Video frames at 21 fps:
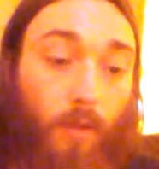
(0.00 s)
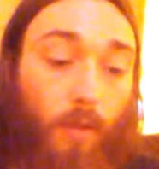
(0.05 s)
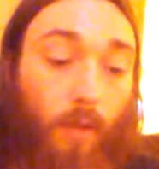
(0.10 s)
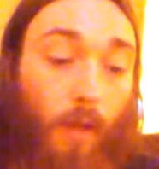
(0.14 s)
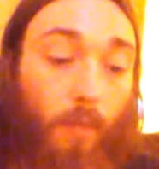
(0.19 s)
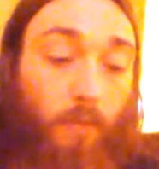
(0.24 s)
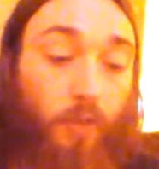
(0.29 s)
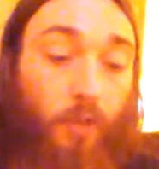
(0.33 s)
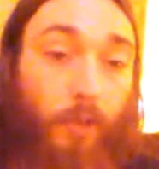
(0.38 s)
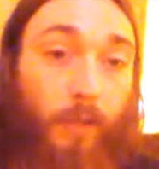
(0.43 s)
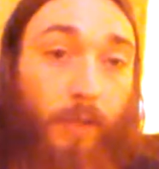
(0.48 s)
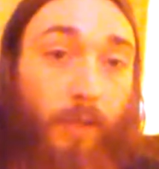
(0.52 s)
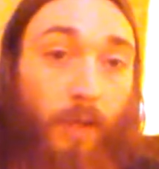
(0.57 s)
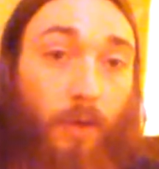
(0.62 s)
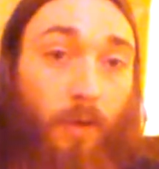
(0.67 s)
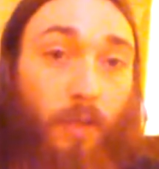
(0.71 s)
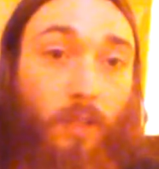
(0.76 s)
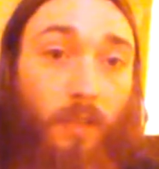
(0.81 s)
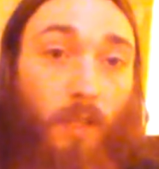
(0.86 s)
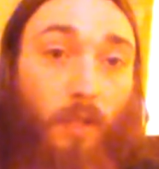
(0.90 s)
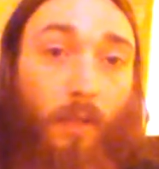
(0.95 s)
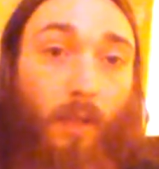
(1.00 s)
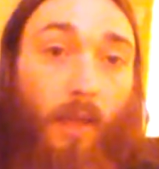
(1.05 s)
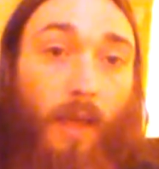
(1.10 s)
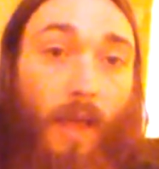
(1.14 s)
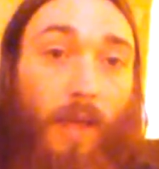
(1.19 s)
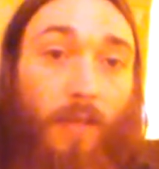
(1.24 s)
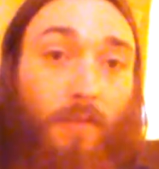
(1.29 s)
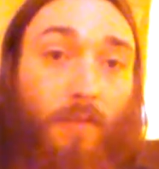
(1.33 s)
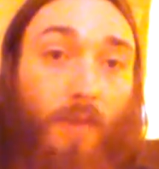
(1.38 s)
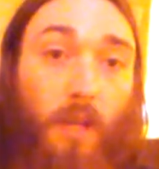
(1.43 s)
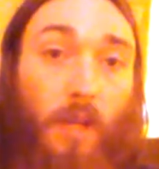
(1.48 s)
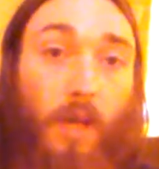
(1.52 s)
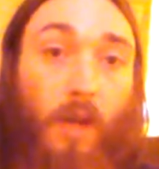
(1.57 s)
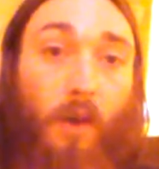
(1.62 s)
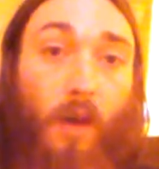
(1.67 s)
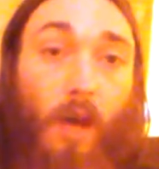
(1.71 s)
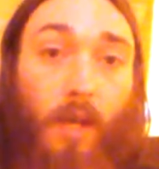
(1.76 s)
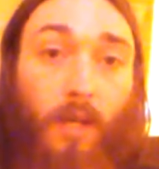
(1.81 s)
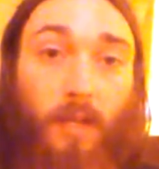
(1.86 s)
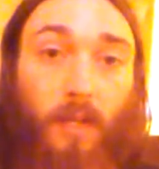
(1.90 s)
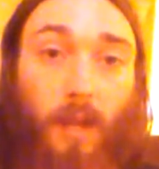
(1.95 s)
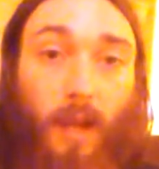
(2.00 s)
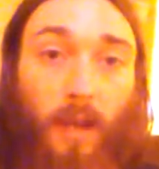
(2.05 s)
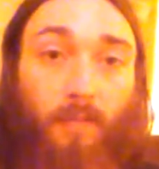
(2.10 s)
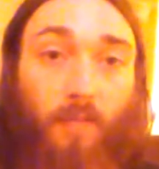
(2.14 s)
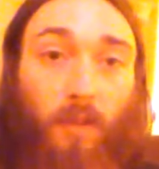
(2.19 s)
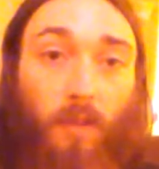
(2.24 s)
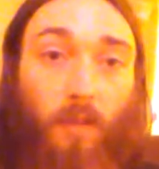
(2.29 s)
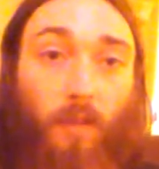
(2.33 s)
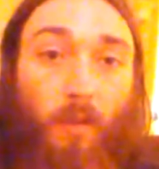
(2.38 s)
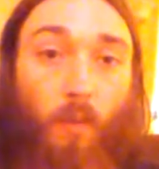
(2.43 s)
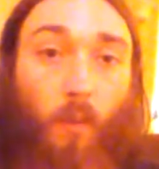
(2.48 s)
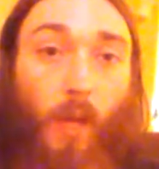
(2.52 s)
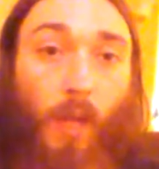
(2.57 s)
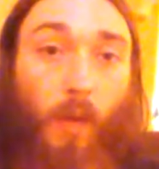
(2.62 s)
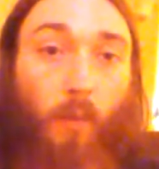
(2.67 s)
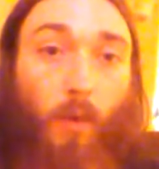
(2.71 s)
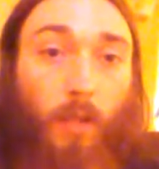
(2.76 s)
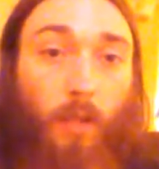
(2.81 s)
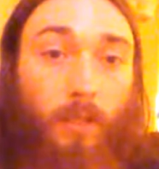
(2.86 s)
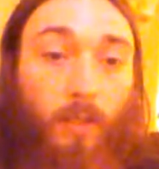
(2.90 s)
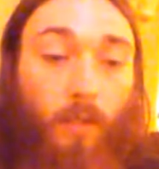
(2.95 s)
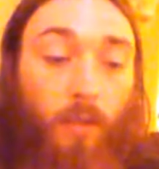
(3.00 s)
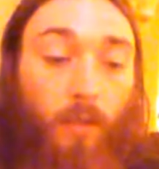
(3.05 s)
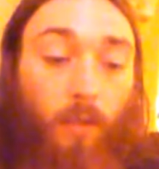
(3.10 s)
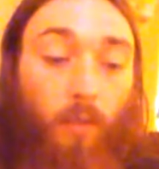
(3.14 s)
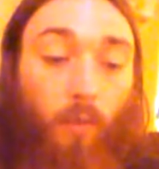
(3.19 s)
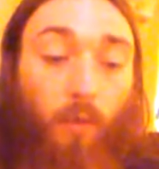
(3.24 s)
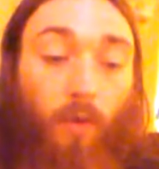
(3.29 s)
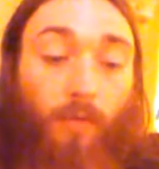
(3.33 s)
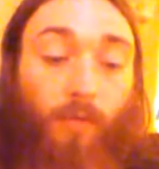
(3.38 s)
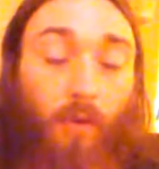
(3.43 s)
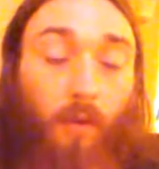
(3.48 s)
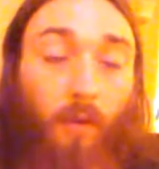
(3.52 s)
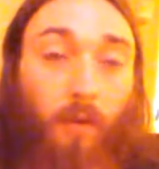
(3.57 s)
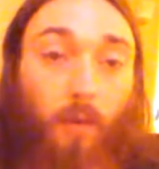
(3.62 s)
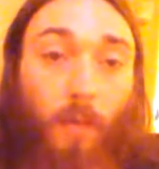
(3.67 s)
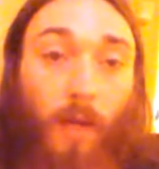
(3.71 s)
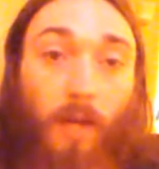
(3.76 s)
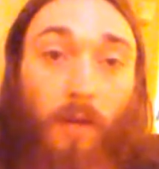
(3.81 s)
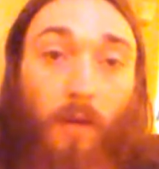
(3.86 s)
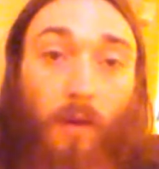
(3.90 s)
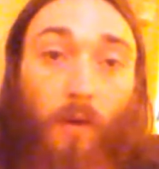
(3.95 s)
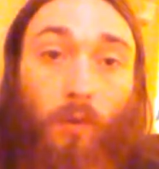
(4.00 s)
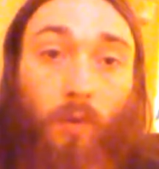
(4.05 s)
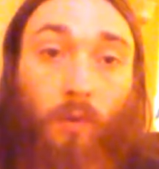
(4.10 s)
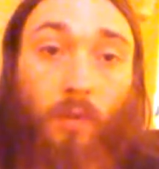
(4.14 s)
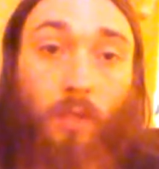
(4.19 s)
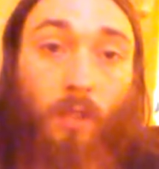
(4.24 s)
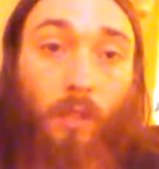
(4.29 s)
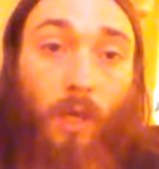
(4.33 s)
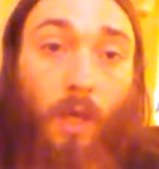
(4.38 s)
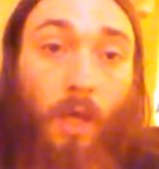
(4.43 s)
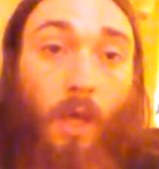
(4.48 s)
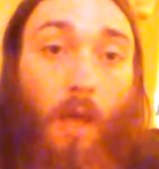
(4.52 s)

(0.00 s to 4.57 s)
I'm sure you noticed in the last video I did have to look away once to refer to my notes.